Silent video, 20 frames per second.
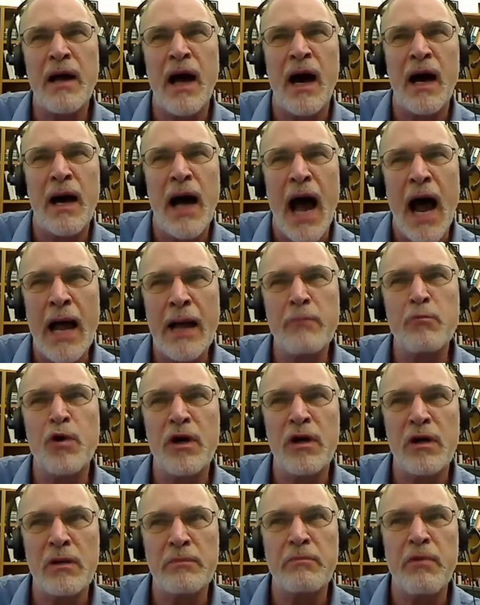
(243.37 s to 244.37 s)
I will
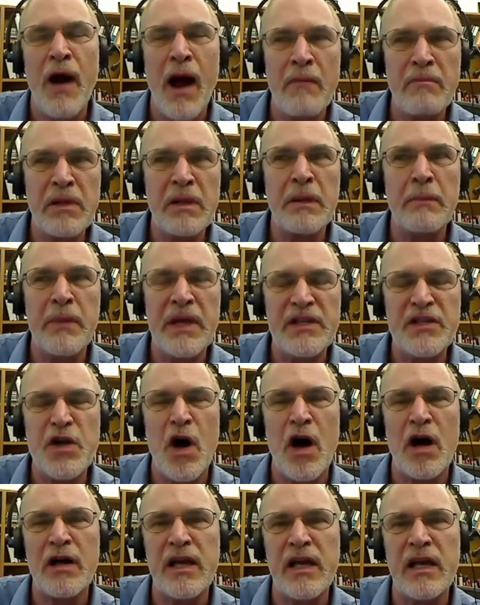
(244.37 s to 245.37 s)
probably be
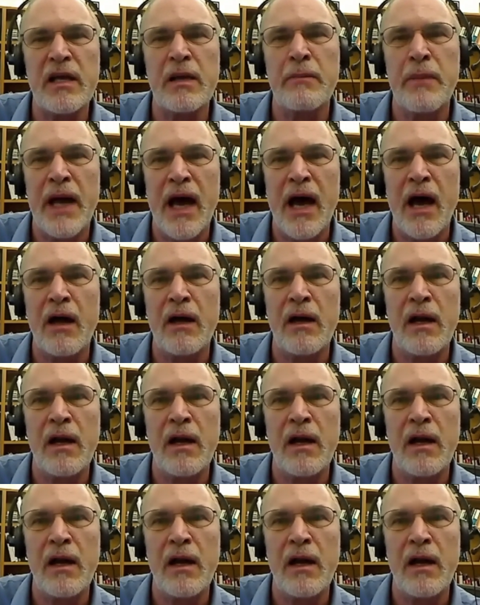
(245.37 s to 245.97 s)
talking about